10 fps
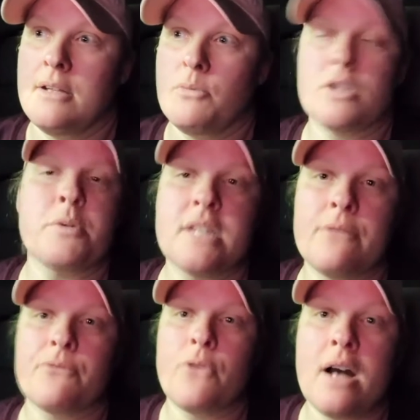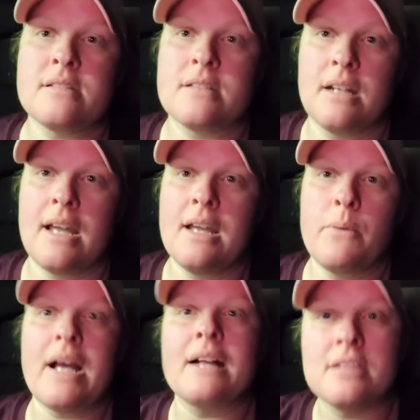we're supposed to get frost tonight.
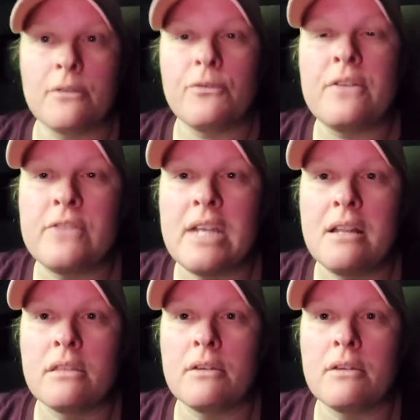We got to the 15th